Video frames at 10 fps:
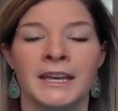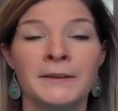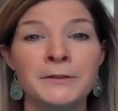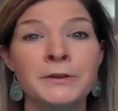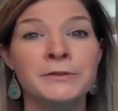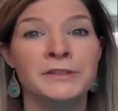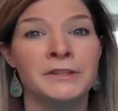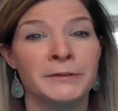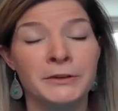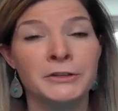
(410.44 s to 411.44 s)
If
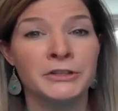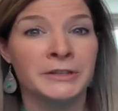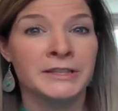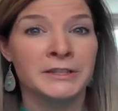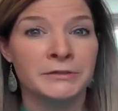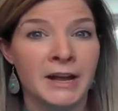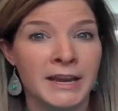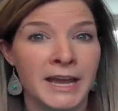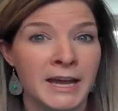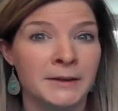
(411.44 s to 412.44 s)
your students do
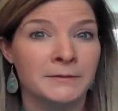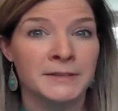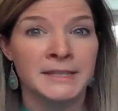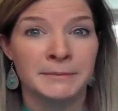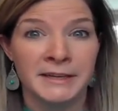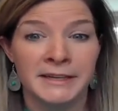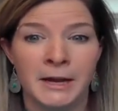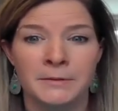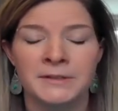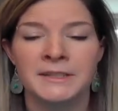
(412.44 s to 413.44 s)
not have Simbi
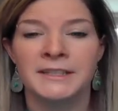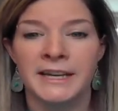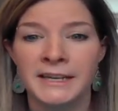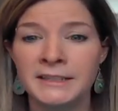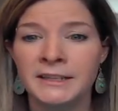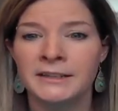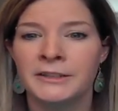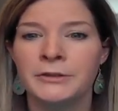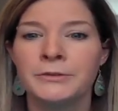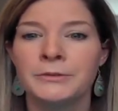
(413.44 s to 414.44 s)
accounts yet,
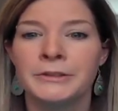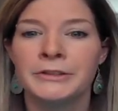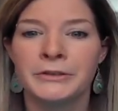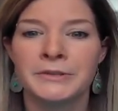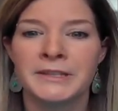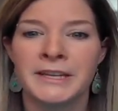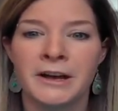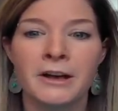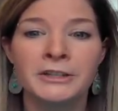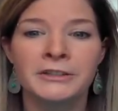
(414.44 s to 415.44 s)
you will use the
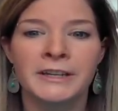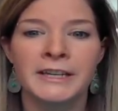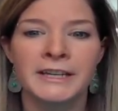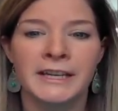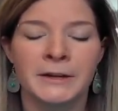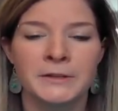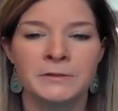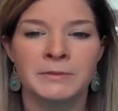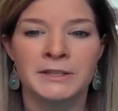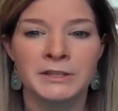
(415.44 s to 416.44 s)
I'll create
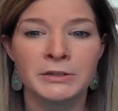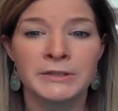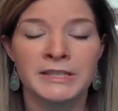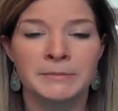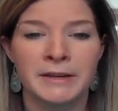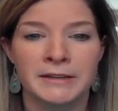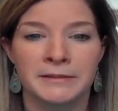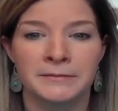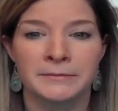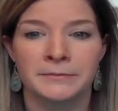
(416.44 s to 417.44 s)
accounts for my students
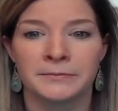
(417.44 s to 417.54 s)
button.